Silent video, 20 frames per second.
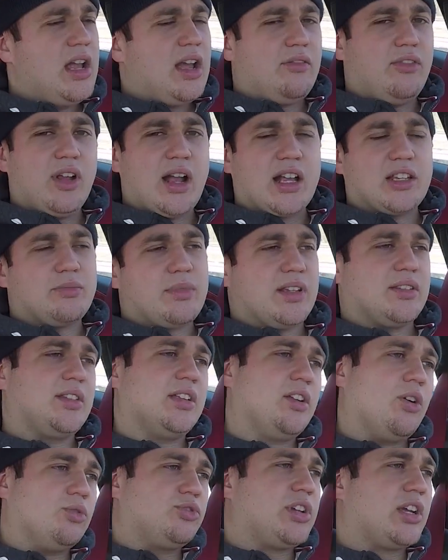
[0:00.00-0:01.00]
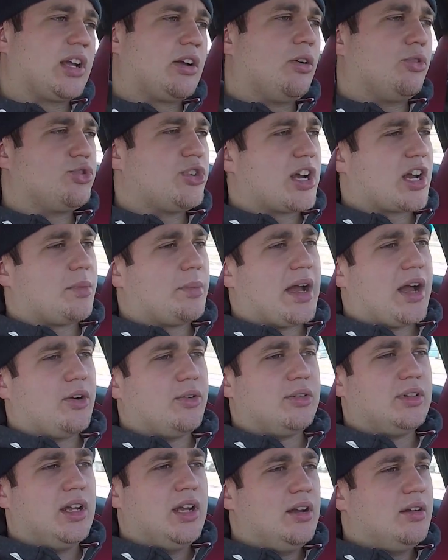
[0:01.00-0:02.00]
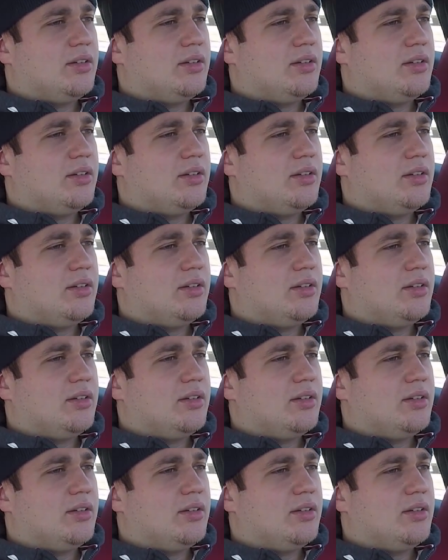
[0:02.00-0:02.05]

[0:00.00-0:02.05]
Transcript: If you guys missed it, go check them out.